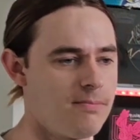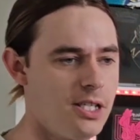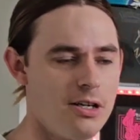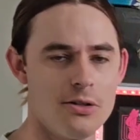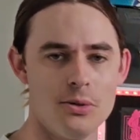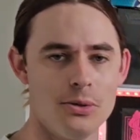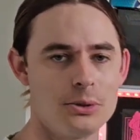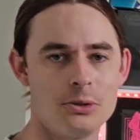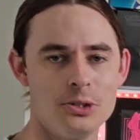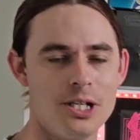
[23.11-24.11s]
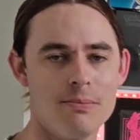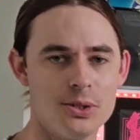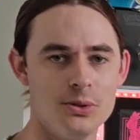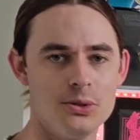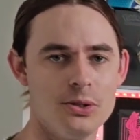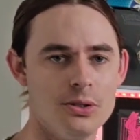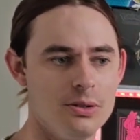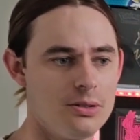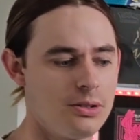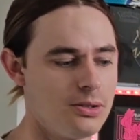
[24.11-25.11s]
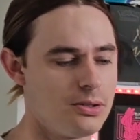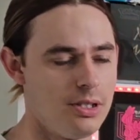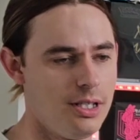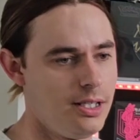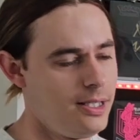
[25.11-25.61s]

the horse could jump too soon because